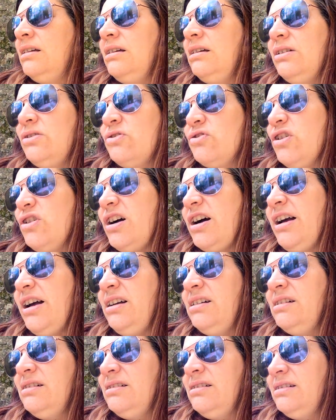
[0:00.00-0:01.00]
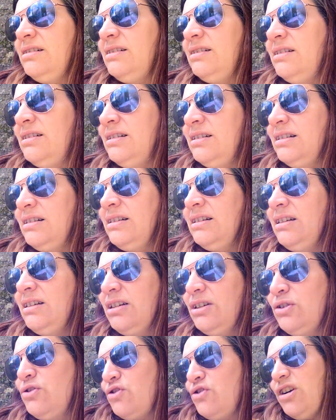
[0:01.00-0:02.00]
You can try. Huh?
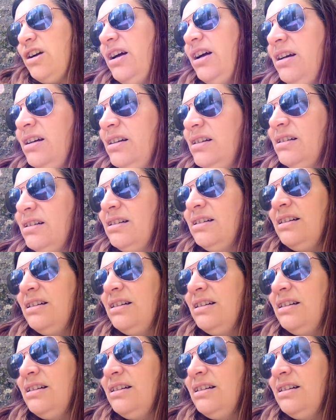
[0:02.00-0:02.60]
You can try.